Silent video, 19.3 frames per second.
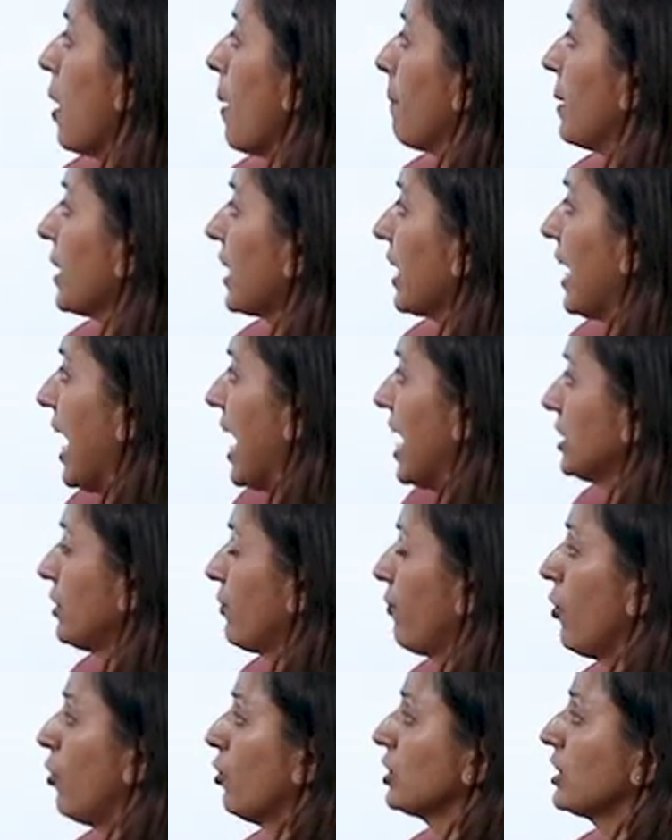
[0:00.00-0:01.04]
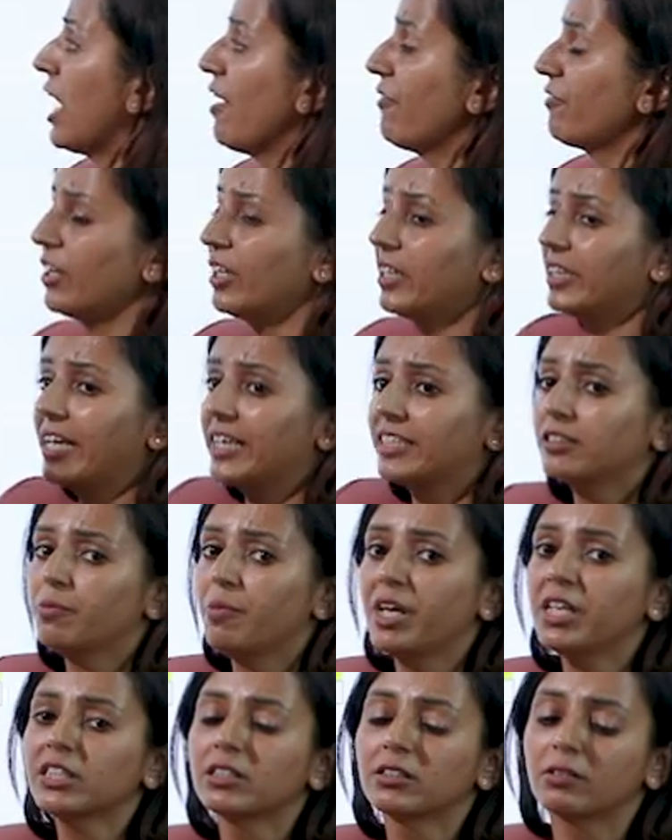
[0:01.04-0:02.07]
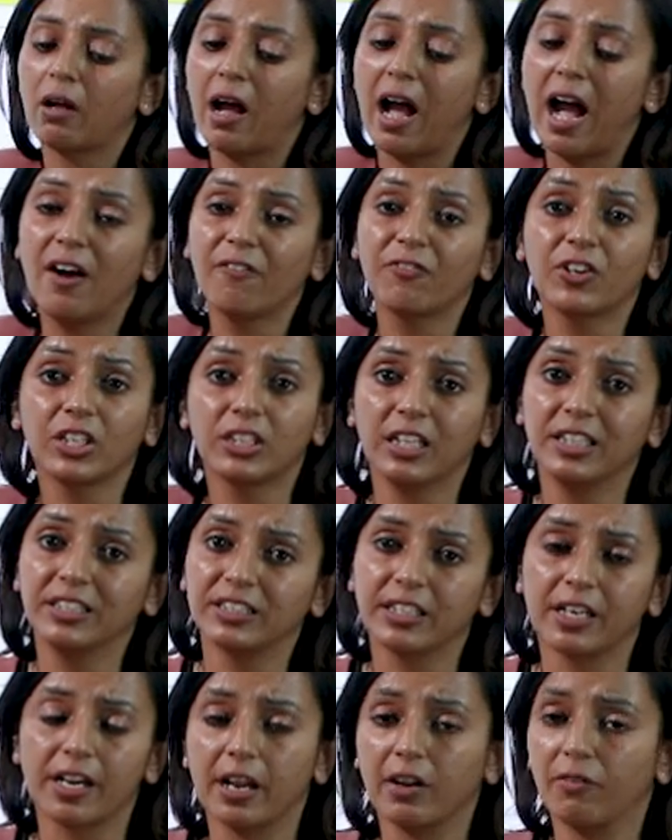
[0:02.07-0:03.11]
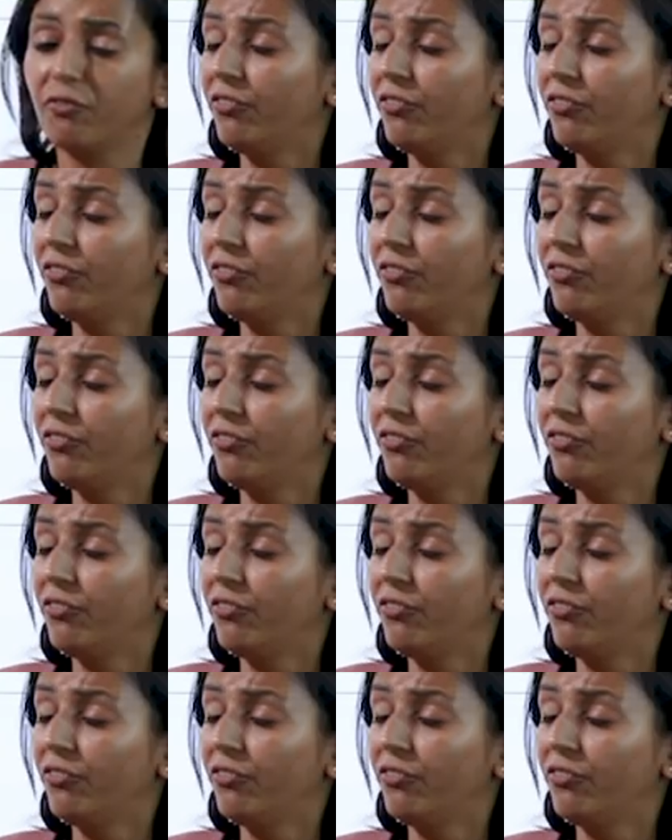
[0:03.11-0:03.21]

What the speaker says: but cash flows after tax means after considering.